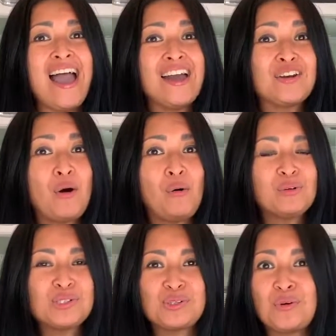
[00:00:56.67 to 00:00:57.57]
and
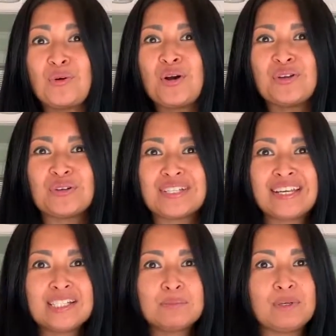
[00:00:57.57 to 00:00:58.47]
also your
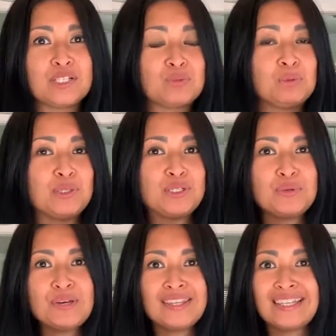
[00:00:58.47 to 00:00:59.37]
taste buds will be
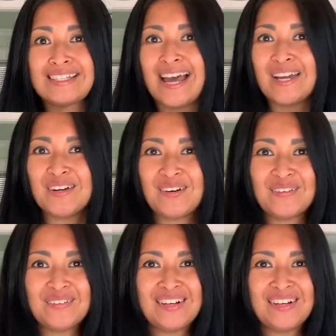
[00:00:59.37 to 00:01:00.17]
doing the tango.